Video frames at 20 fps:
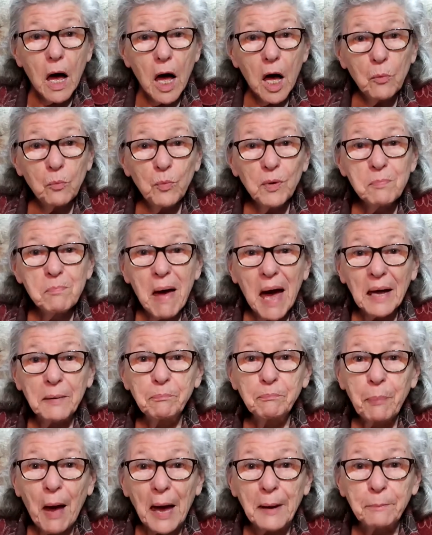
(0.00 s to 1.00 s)
and we
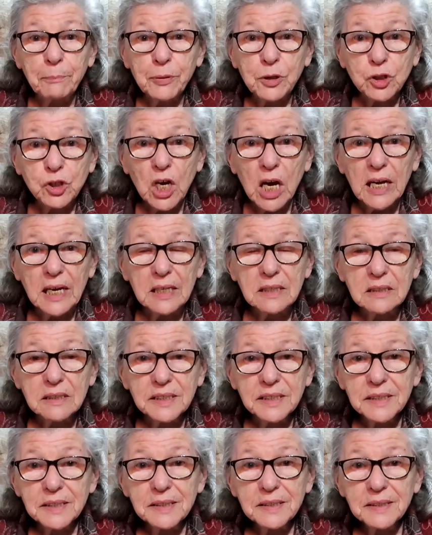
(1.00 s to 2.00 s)
made paper
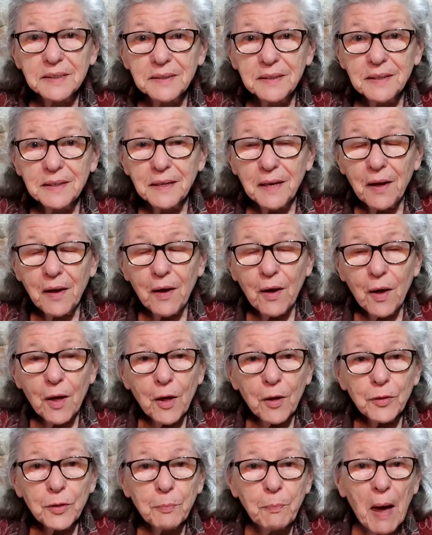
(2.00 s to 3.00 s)
chains.
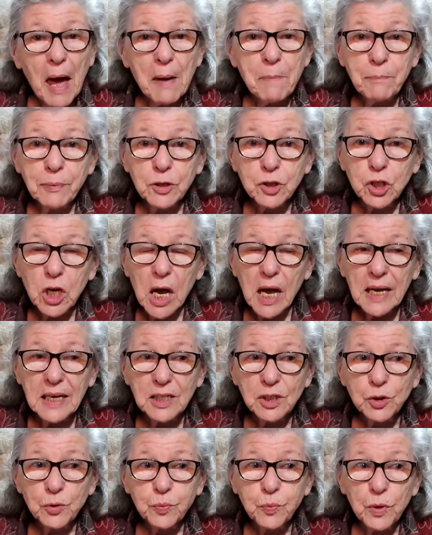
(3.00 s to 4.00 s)
Paper
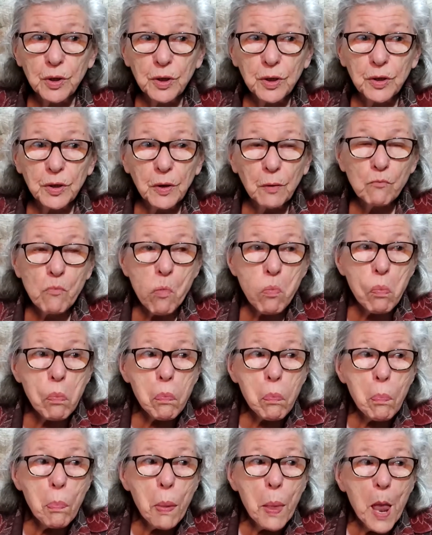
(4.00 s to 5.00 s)
chains were
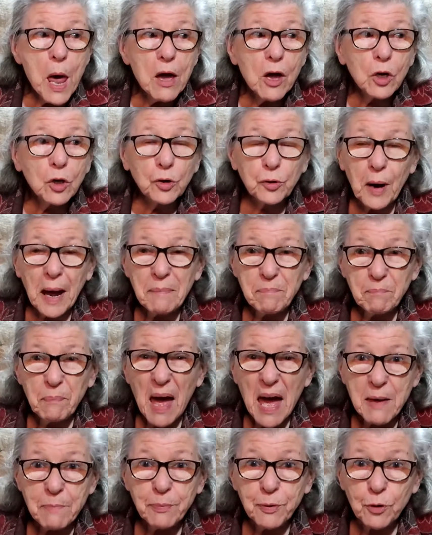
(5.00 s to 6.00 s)
crepe
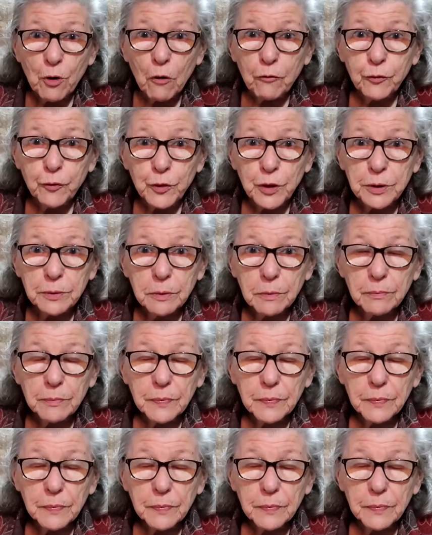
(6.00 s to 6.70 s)
paper often,